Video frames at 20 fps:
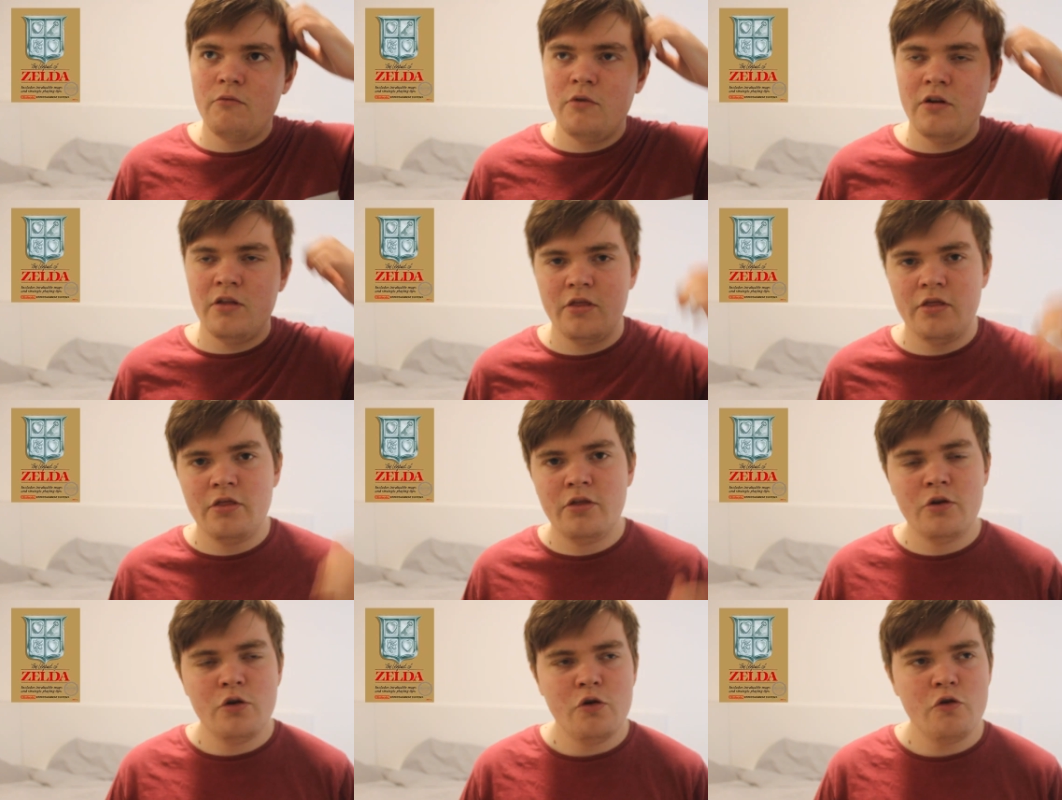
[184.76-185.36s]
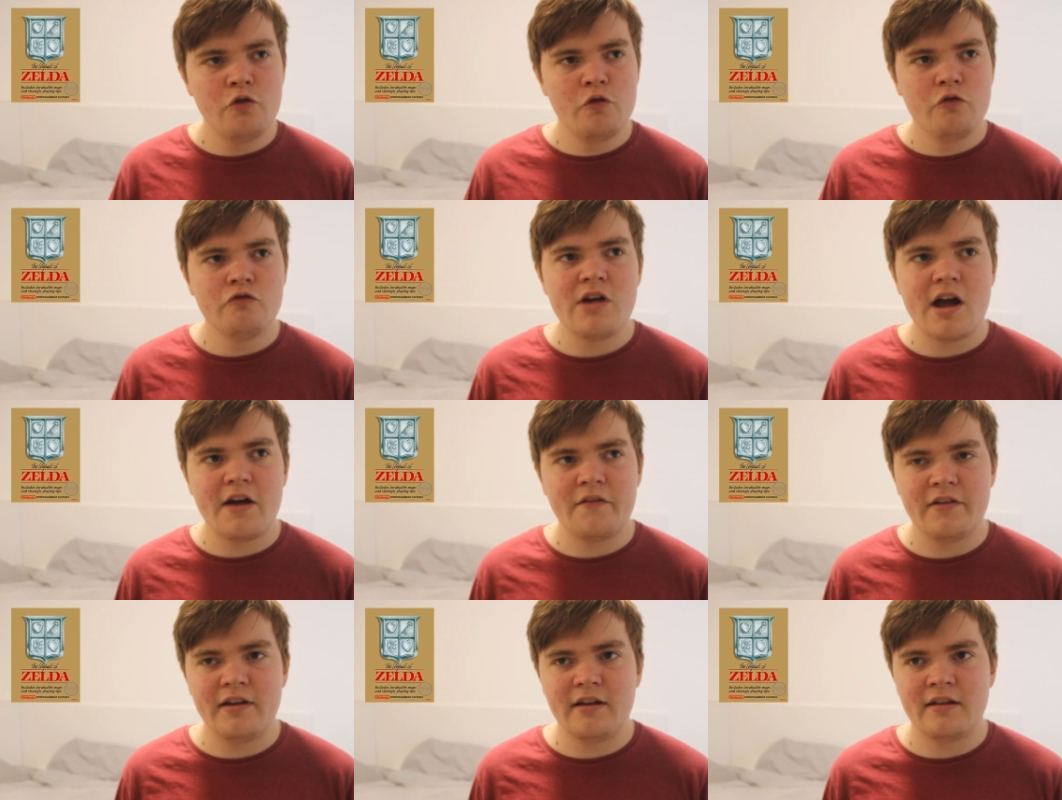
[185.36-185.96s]
with new
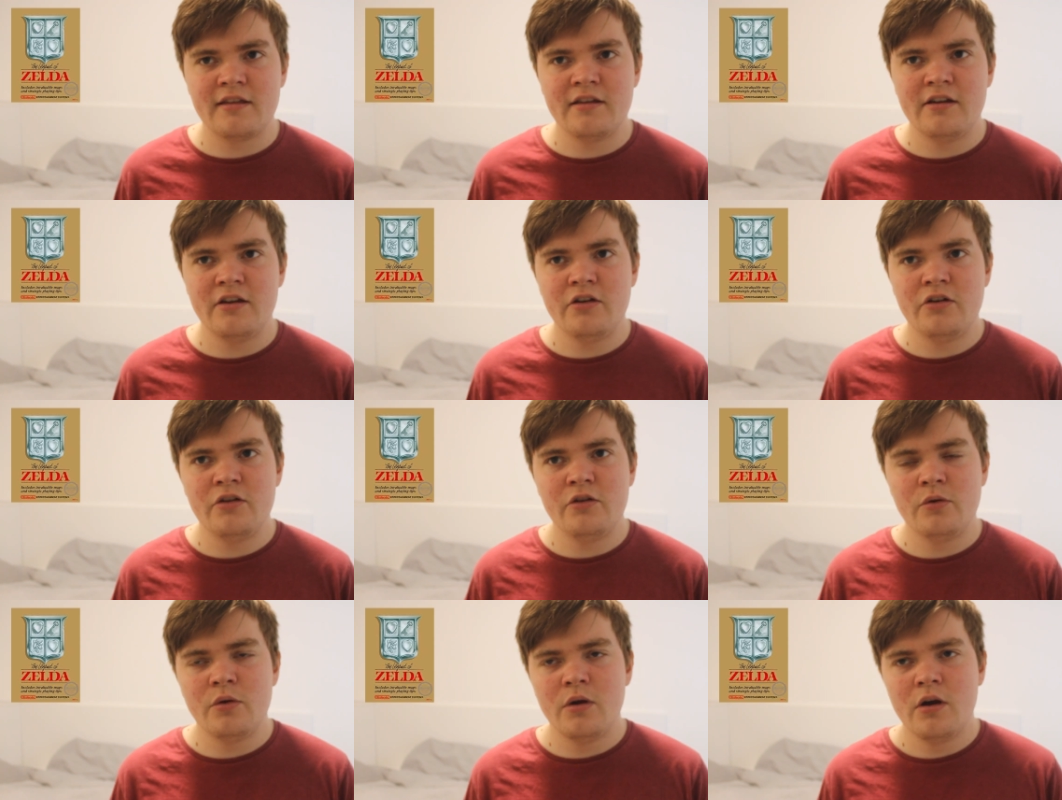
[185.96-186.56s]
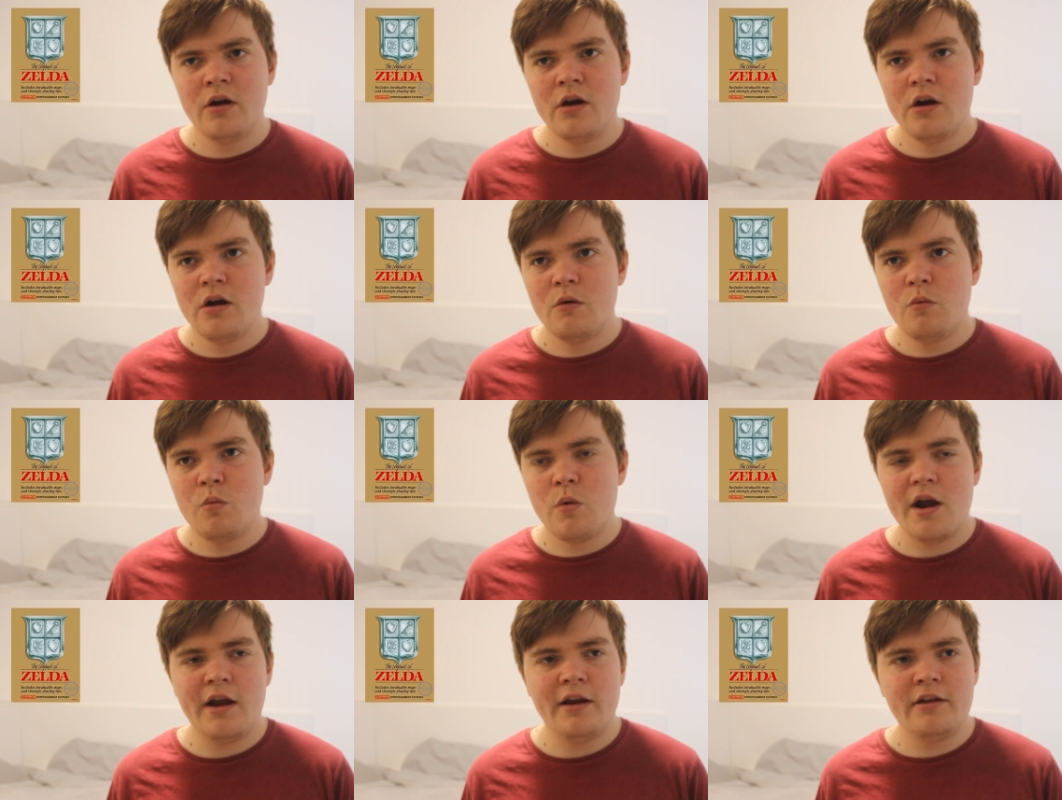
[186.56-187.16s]
graphics and a new
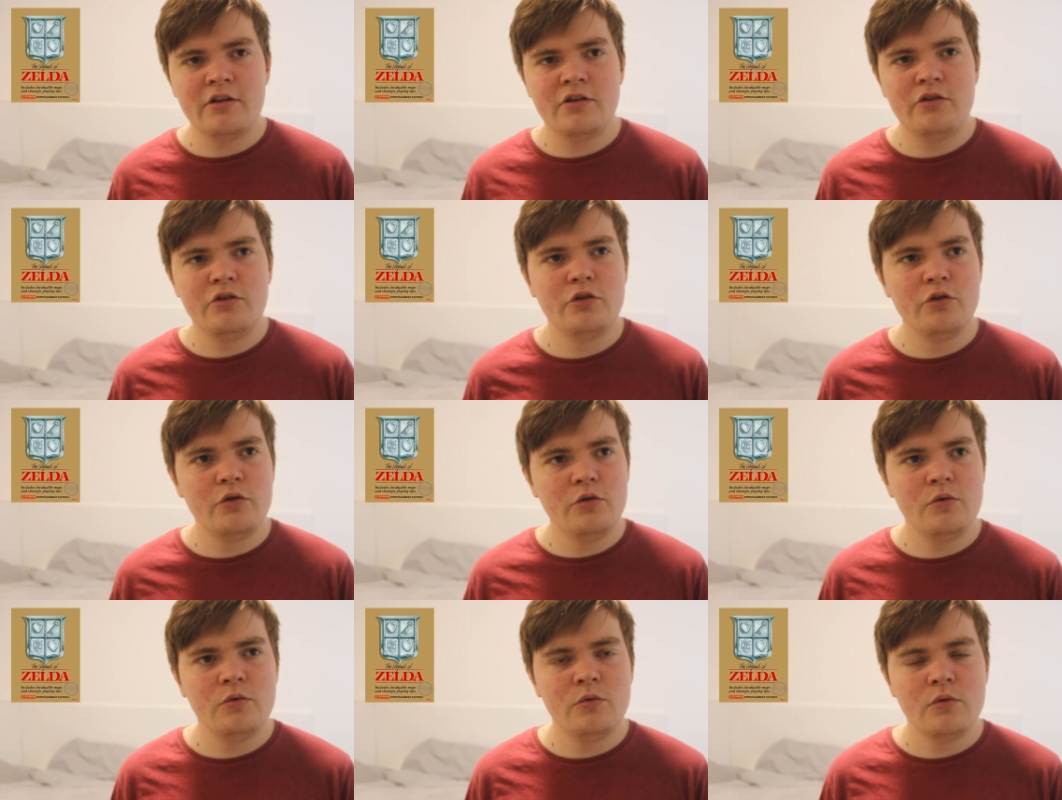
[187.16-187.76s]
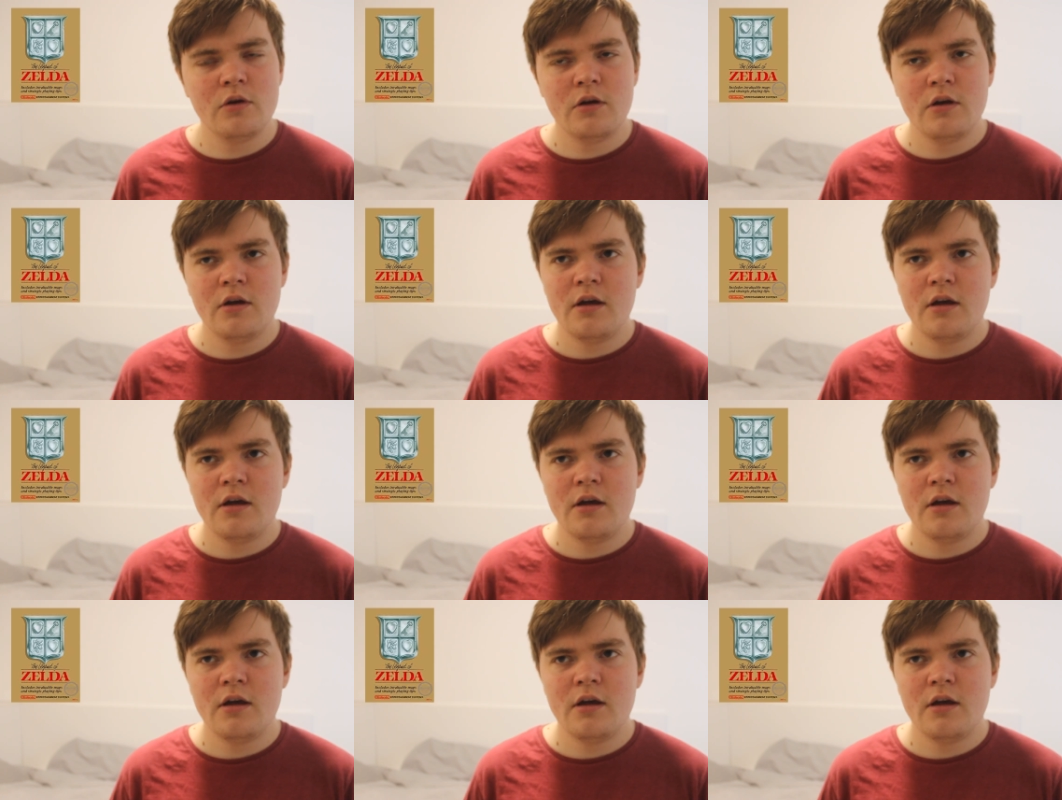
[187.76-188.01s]
way to do